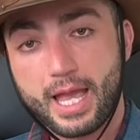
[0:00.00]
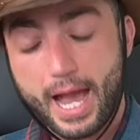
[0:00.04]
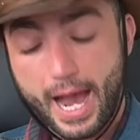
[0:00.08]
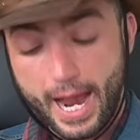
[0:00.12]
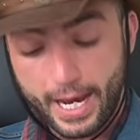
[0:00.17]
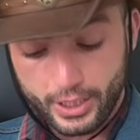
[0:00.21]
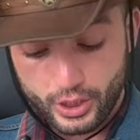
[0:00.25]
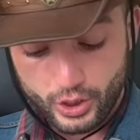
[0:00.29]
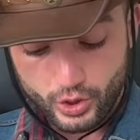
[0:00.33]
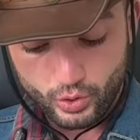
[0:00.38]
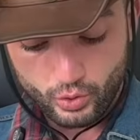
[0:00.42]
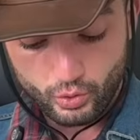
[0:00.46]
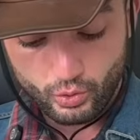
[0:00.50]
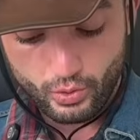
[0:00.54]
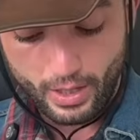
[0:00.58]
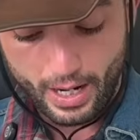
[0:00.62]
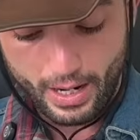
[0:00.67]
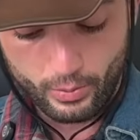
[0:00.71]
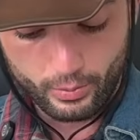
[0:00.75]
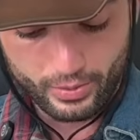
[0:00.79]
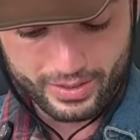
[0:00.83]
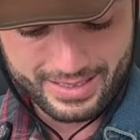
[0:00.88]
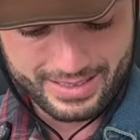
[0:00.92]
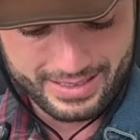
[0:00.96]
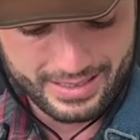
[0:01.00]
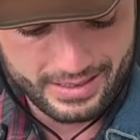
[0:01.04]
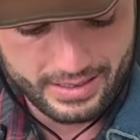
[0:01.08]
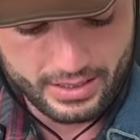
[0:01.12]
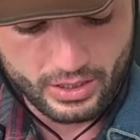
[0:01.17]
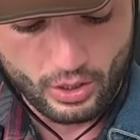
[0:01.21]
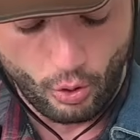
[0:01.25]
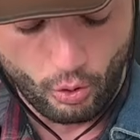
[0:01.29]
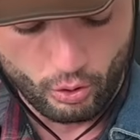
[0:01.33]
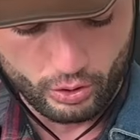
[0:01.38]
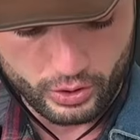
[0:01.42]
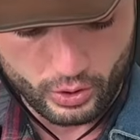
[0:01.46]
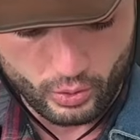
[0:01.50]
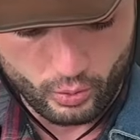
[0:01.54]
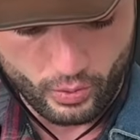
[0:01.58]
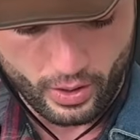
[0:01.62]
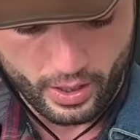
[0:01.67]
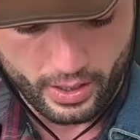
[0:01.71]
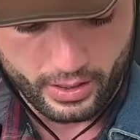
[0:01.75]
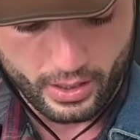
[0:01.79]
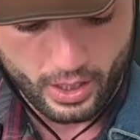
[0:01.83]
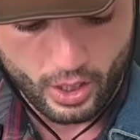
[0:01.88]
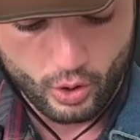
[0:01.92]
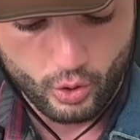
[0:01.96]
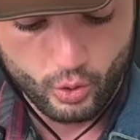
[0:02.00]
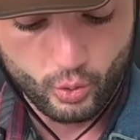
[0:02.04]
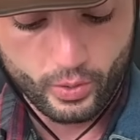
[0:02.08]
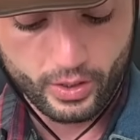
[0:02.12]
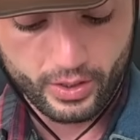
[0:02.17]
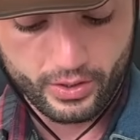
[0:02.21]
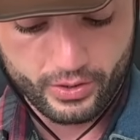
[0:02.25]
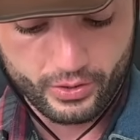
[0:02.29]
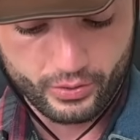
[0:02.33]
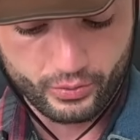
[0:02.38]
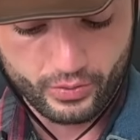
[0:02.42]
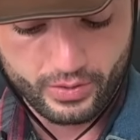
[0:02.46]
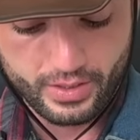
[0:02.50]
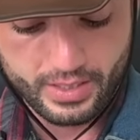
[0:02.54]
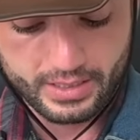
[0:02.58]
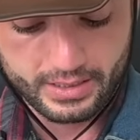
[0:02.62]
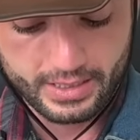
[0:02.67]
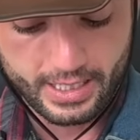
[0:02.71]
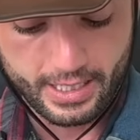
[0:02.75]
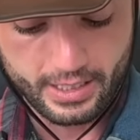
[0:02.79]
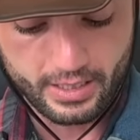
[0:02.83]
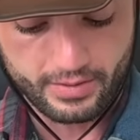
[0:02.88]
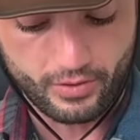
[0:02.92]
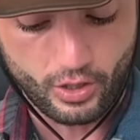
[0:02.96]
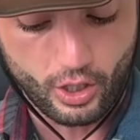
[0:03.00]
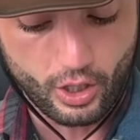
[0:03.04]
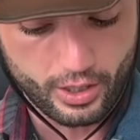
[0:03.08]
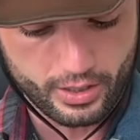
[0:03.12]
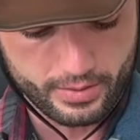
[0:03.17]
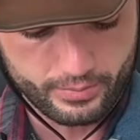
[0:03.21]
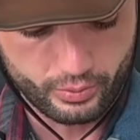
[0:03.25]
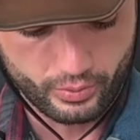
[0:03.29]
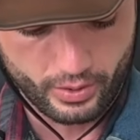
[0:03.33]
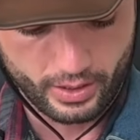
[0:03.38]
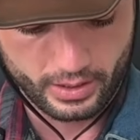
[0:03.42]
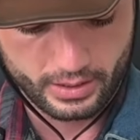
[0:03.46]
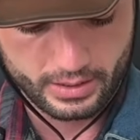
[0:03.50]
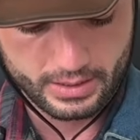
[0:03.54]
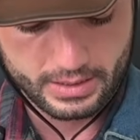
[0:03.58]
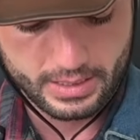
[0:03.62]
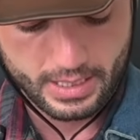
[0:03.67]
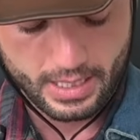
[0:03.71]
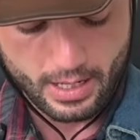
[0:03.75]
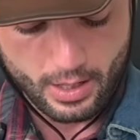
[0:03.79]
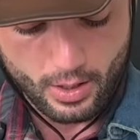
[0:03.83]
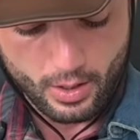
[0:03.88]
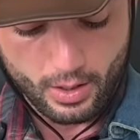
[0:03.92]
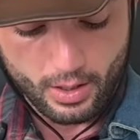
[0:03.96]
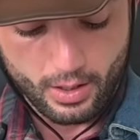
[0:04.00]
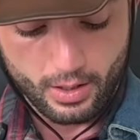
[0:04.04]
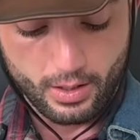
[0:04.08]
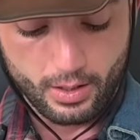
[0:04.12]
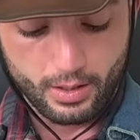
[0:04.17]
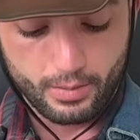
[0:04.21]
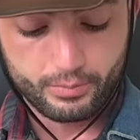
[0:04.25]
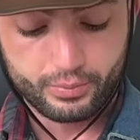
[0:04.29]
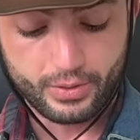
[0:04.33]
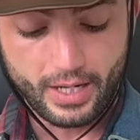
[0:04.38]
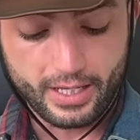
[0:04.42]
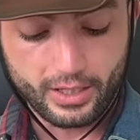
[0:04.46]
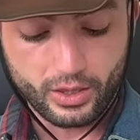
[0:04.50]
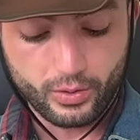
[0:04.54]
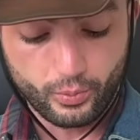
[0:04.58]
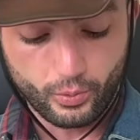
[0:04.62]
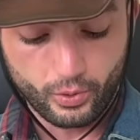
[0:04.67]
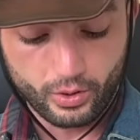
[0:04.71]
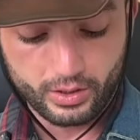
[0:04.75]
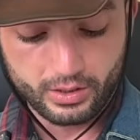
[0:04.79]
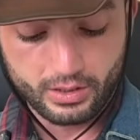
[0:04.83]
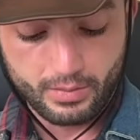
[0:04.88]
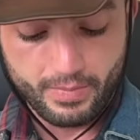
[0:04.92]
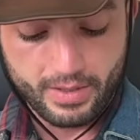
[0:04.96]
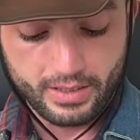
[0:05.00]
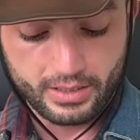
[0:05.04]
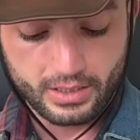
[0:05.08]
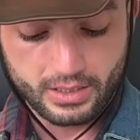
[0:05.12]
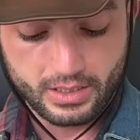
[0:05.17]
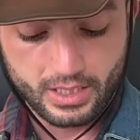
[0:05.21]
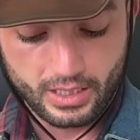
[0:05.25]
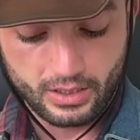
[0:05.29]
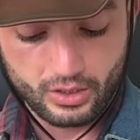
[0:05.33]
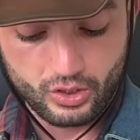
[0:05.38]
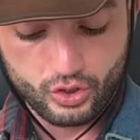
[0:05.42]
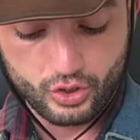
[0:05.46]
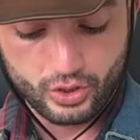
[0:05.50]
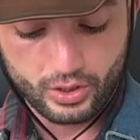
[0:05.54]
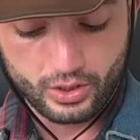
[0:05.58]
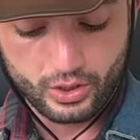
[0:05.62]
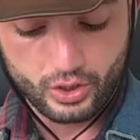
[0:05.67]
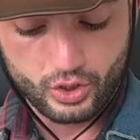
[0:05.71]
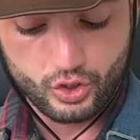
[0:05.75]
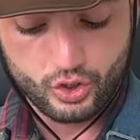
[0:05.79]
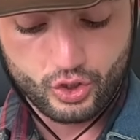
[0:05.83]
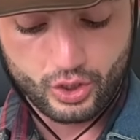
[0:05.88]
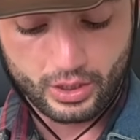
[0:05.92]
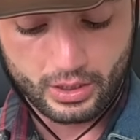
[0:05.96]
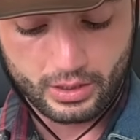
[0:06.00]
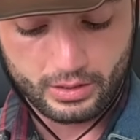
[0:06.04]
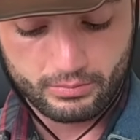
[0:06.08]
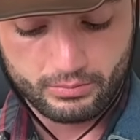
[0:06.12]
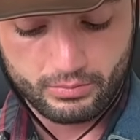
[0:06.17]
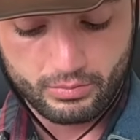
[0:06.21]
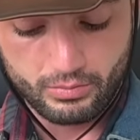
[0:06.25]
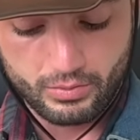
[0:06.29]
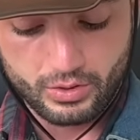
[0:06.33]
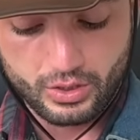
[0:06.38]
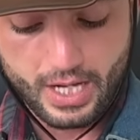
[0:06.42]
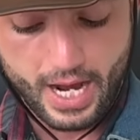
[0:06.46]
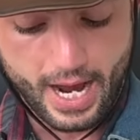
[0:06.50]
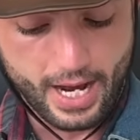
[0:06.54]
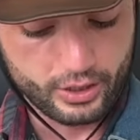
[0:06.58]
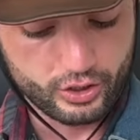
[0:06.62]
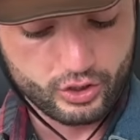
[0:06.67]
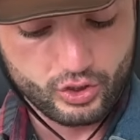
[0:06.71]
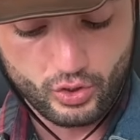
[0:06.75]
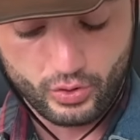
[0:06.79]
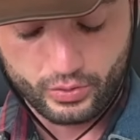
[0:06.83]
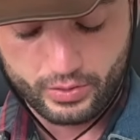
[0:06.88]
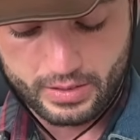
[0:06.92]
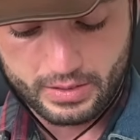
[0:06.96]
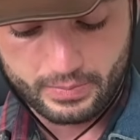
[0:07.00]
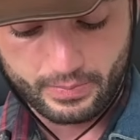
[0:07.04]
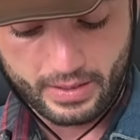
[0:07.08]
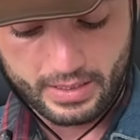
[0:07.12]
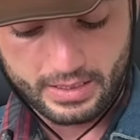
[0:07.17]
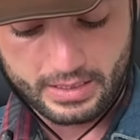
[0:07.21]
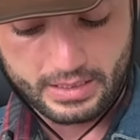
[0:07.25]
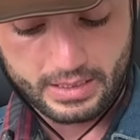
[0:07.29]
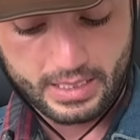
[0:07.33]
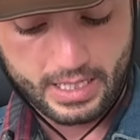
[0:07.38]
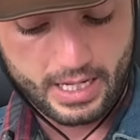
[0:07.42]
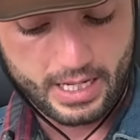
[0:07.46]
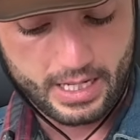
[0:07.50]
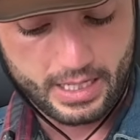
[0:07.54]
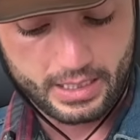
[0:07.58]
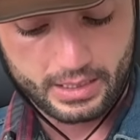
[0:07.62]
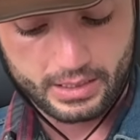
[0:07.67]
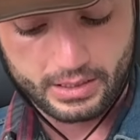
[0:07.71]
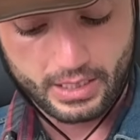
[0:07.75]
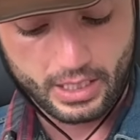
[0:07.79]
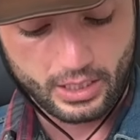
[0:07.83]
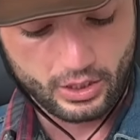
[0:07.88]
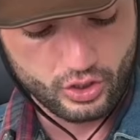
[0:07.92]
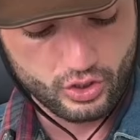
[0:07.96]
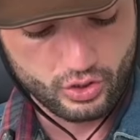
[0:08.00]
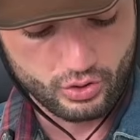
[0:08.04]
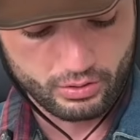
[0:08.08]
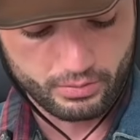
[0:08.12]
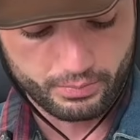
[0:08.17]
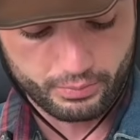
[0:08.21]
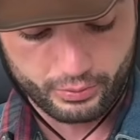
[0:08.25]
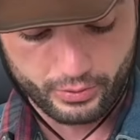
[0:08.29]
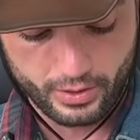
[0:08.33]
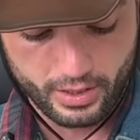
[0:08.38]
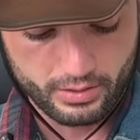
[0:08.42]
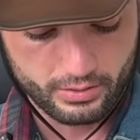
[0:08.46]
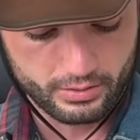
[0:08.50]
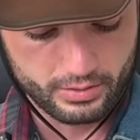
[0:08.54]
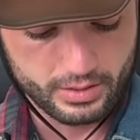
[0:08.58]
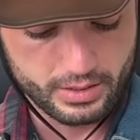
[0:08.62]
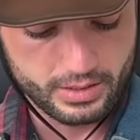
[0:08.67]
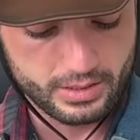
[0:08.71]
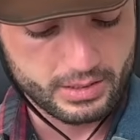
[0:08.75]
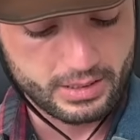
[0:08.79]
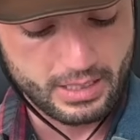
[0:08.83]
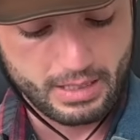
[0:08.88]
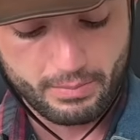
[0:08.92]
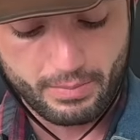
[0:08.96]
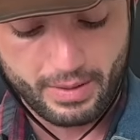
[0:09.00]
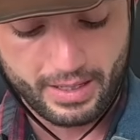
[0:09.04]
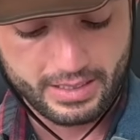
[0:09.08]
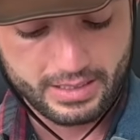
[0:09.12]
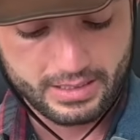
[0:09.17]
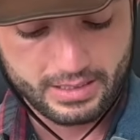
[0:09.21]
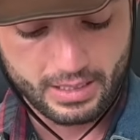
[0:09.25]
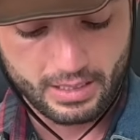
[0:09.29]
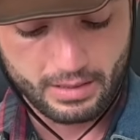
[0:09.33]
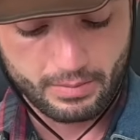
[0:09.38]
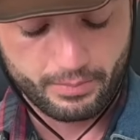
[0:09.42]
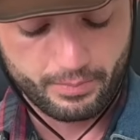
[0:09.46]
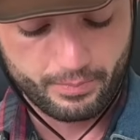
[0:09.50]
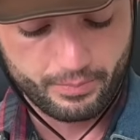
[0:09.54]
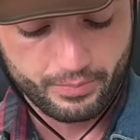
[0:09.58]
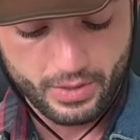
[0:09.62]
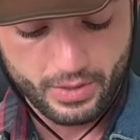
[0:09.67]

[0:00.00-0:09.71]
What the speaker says: I knew I wasn't the only one who went through this kind of heartbreaks. Breathwork, meditation, gym, Dr. Joe Dispenza, nature, prayers, step by step.